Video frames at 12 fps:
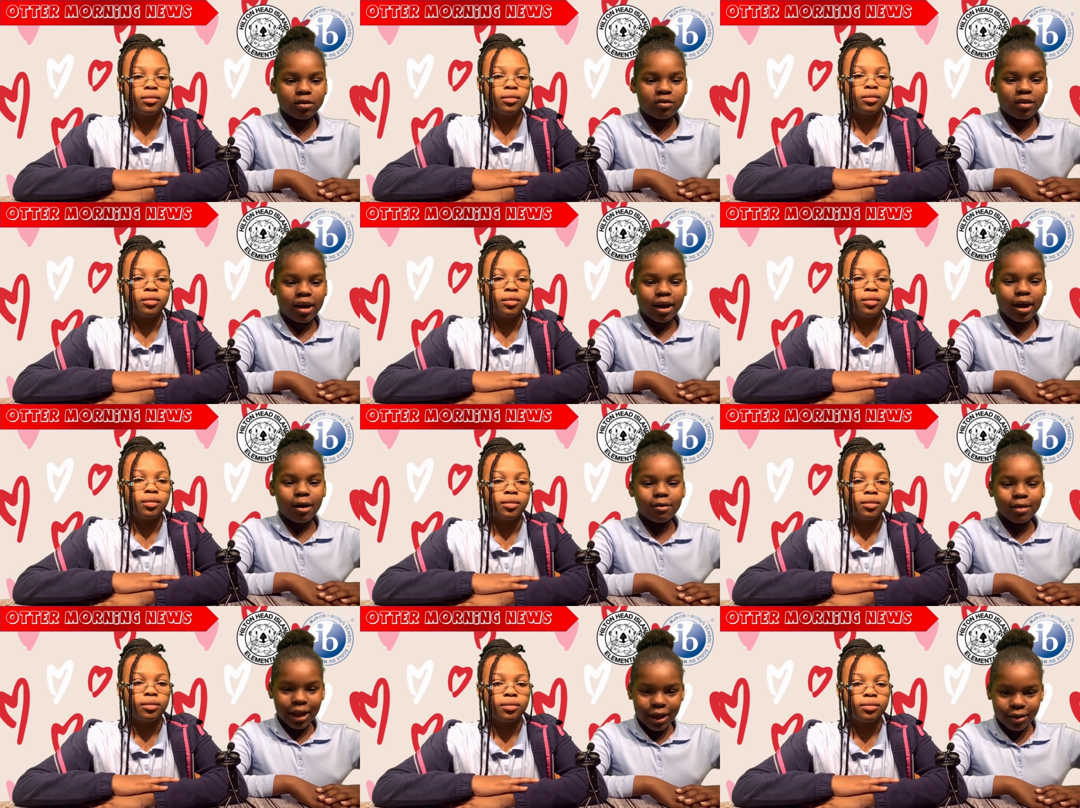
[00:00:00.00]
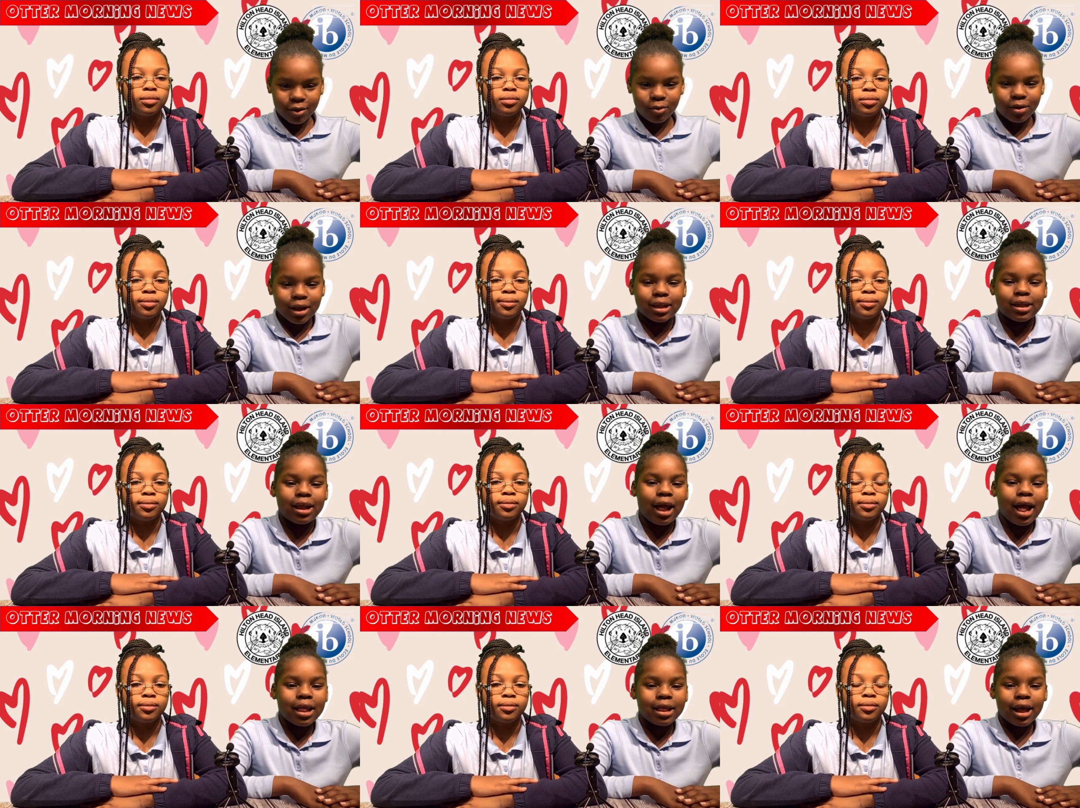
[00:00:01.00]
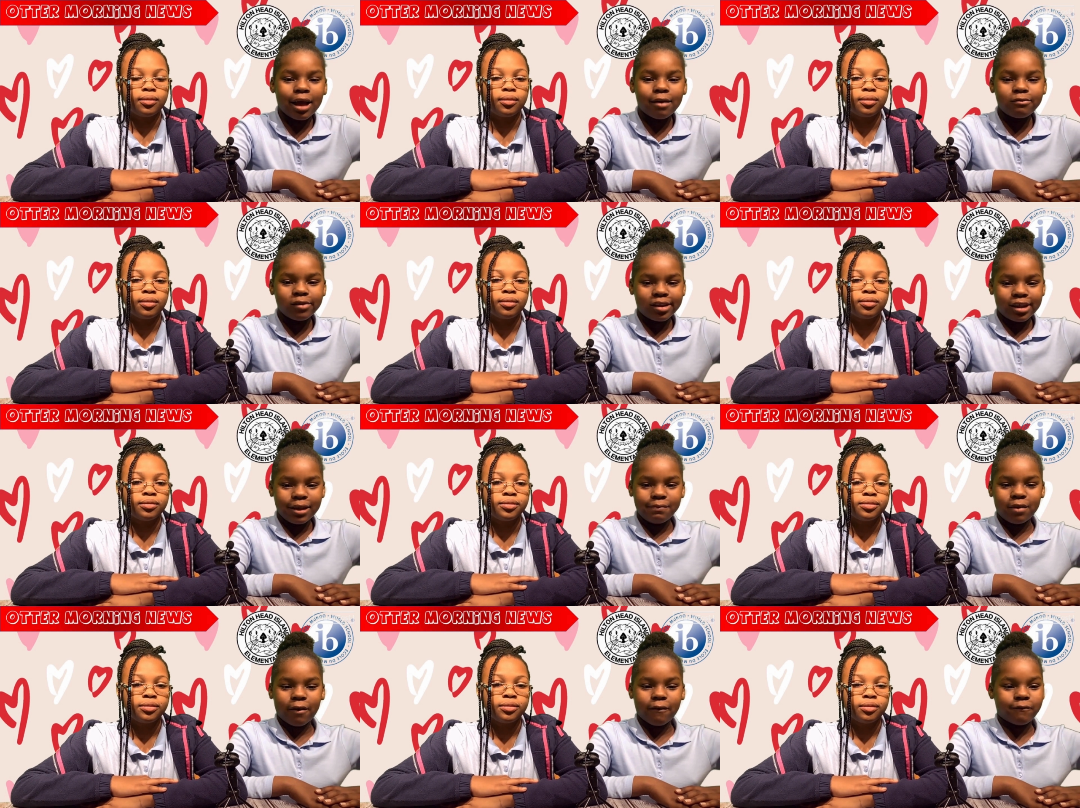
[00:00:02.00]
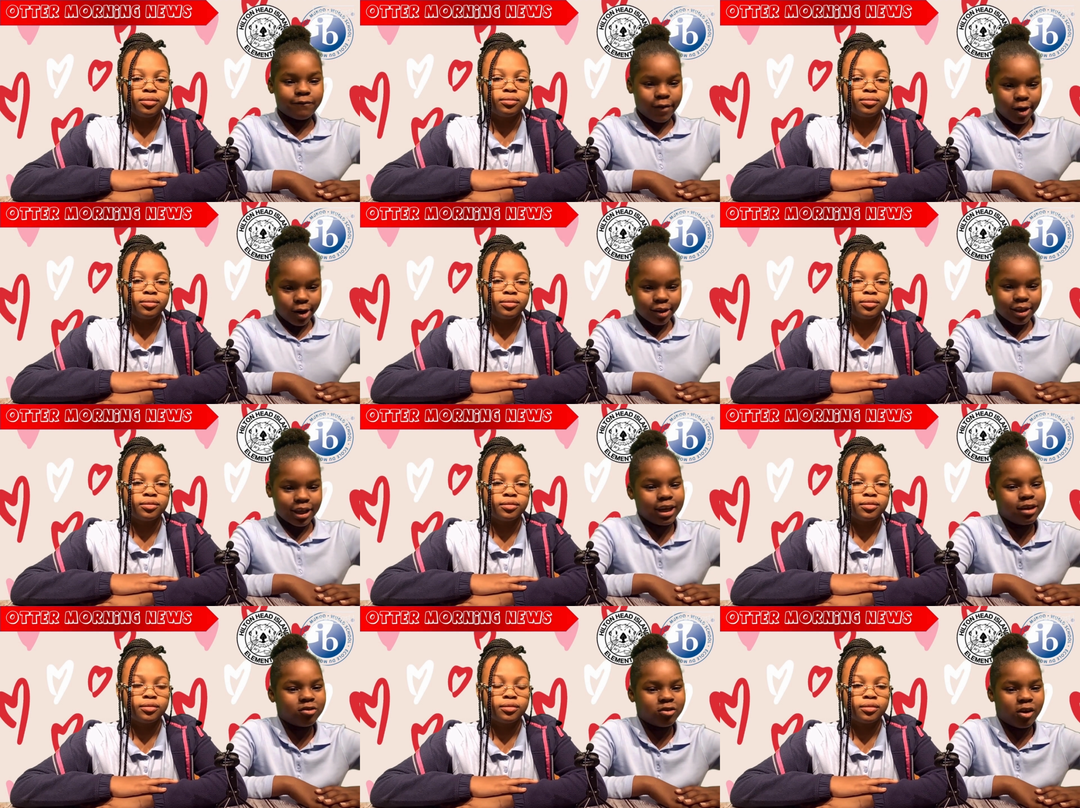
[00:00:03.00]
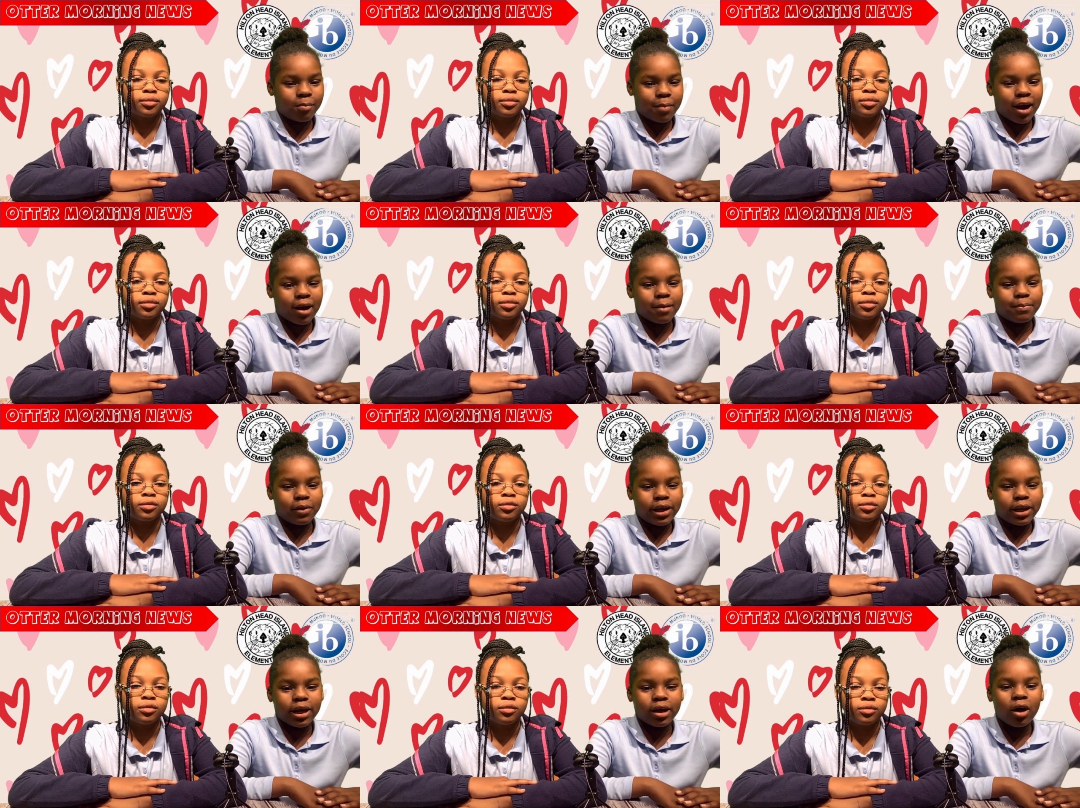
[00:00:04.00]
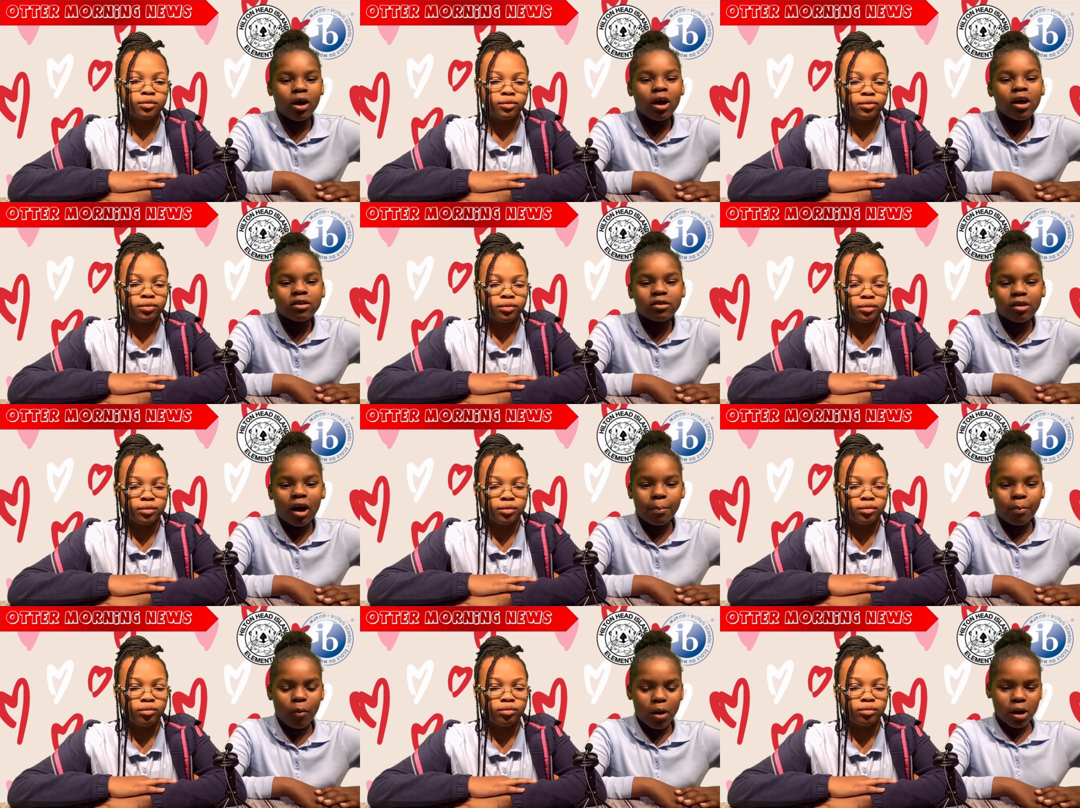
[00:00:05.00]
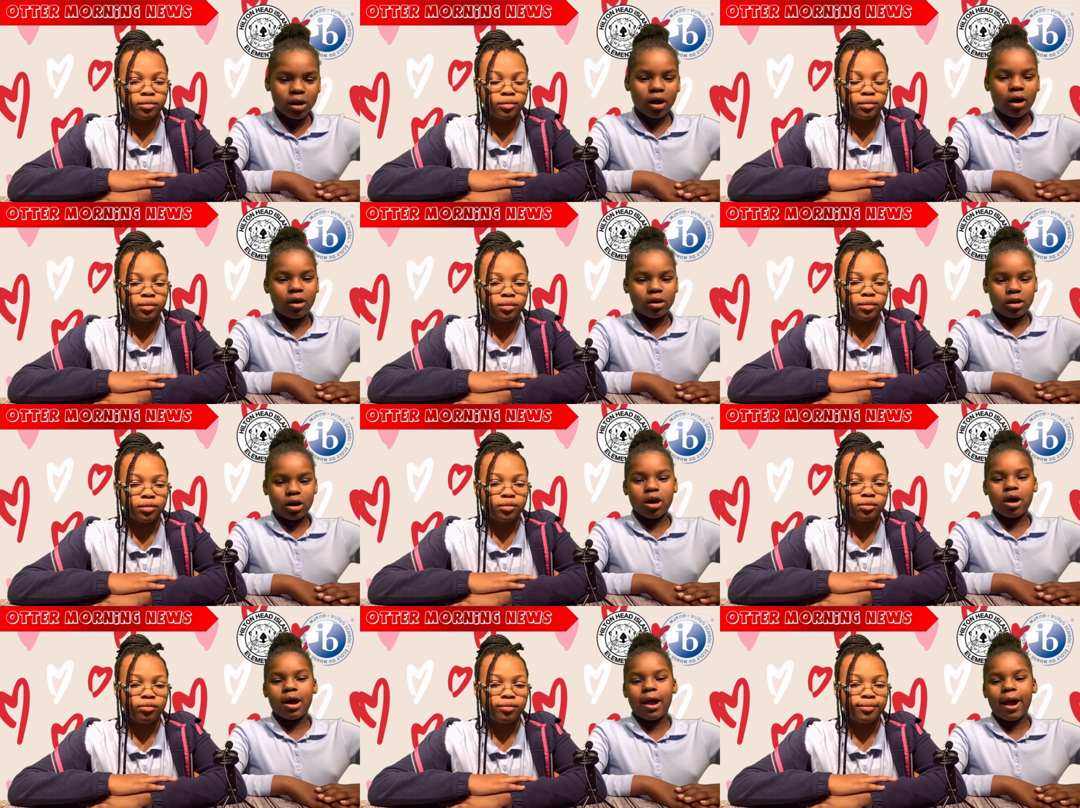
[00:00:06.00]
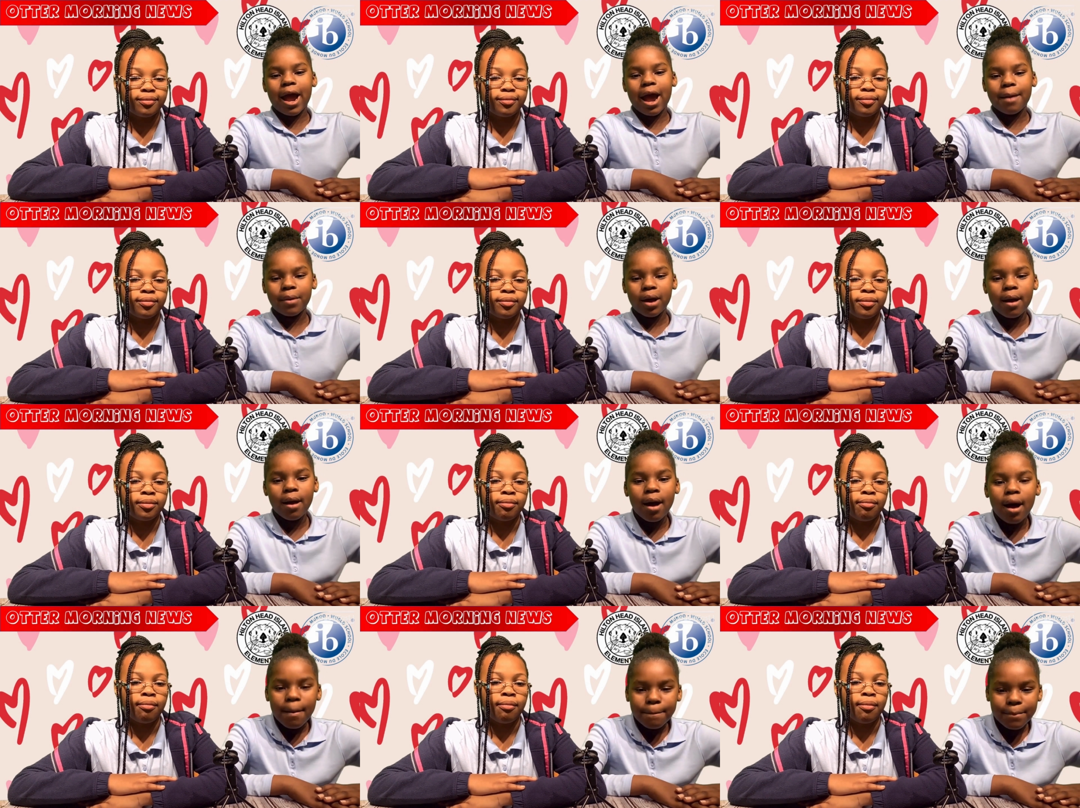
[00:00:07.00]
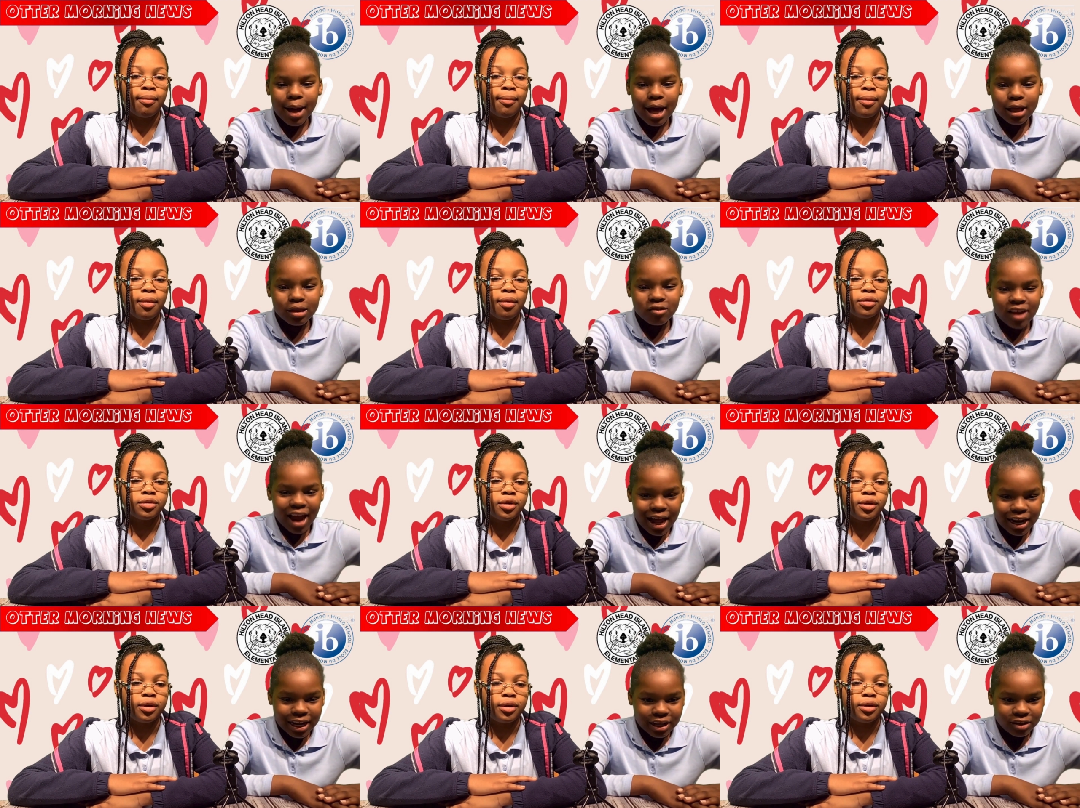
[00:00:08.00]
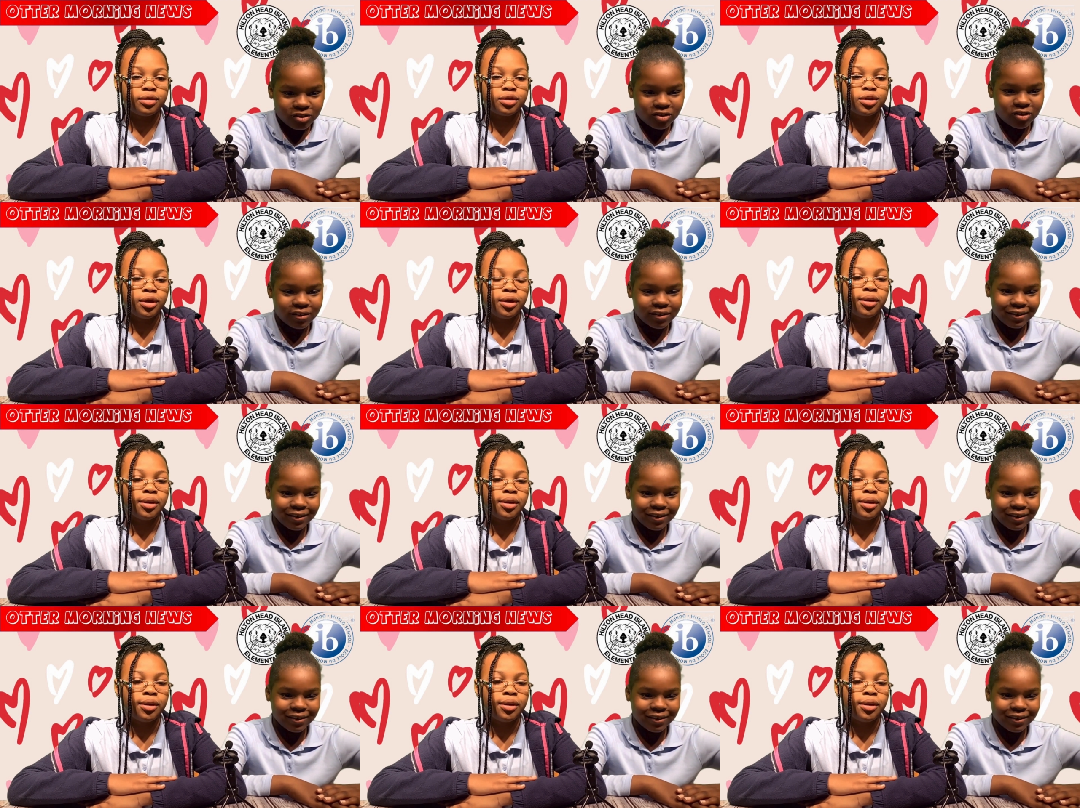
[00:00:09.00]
Speaker 1: Check out these students. They have received their first t-shirt by completing Stop 1 on the Club Math Challenge.